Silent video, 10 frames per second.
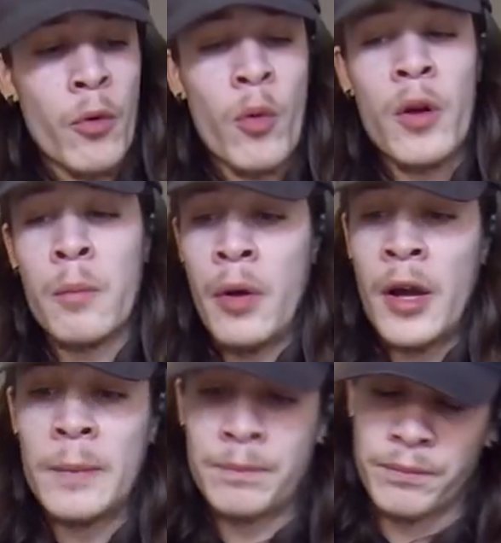one.
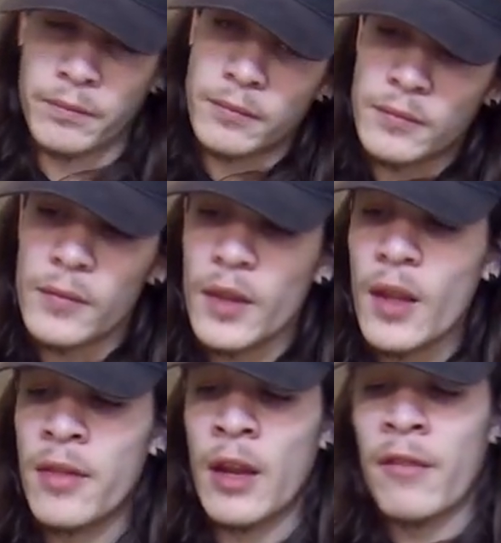But
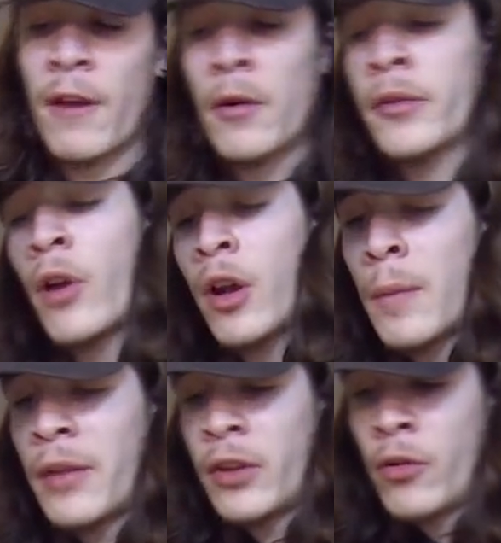then if I were to talk
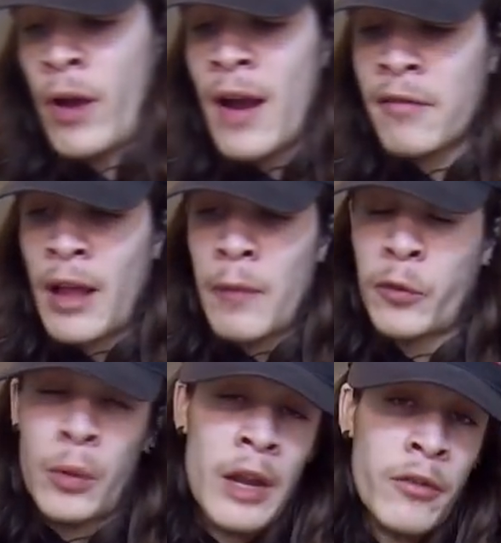about the Grav Labs,
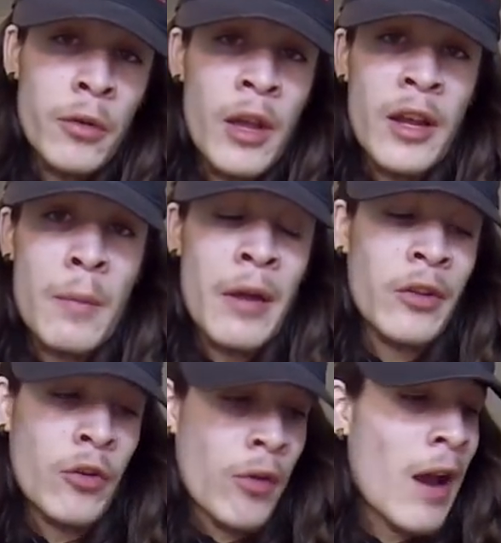what I do like about
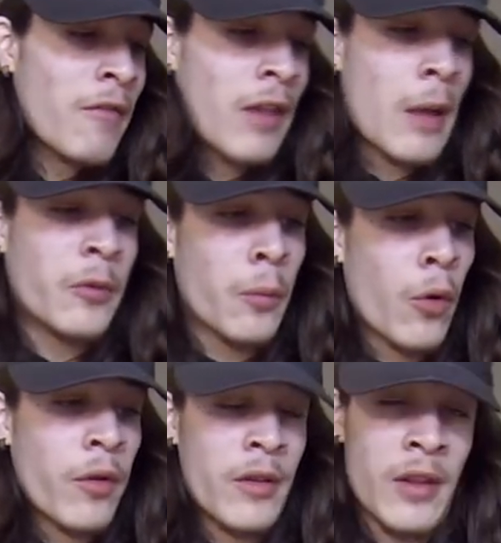the Grav Labs
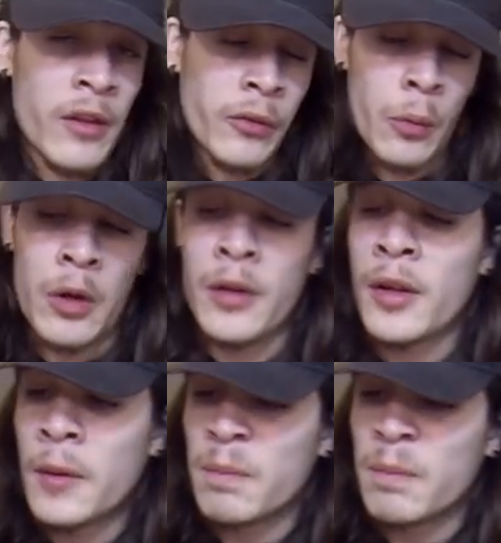more than this one,